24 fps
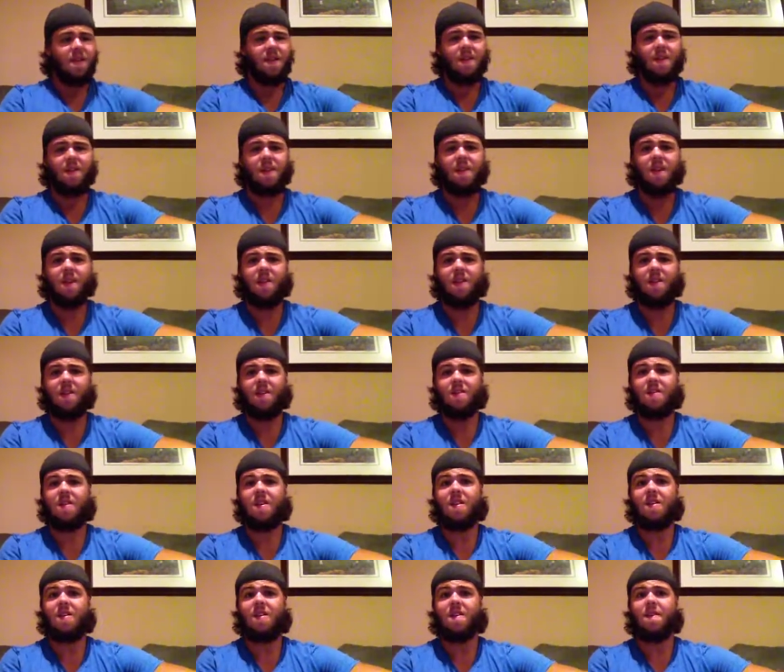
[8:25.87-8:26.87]
Y'all,
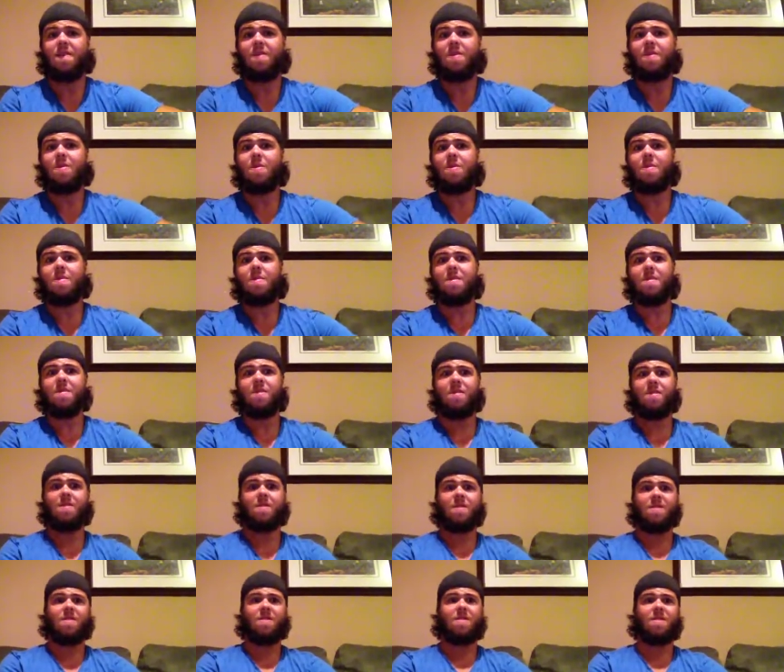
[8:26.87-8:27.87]
y'all never know with me.
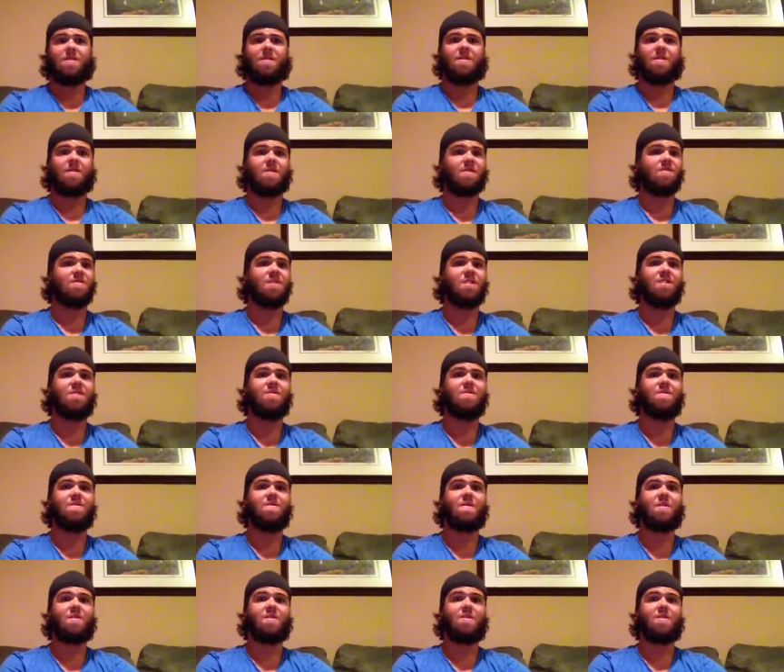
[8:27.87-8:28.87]
Because I do
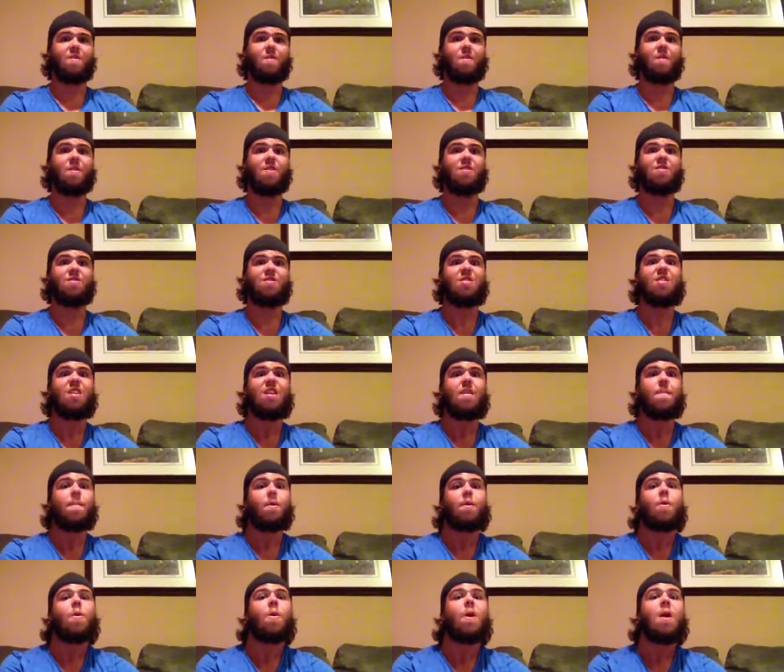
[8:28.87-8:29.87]
fucking weird shit. I'm
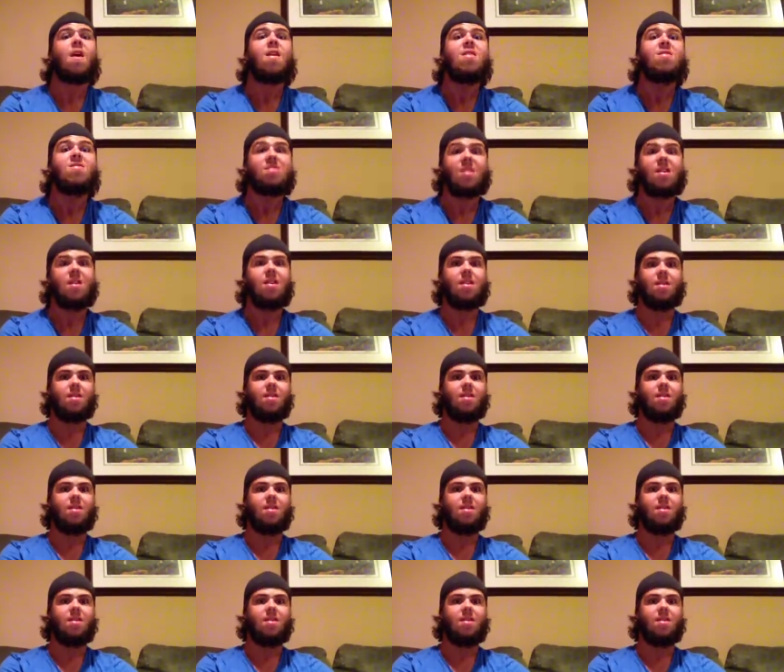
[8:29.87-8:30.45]
crazy.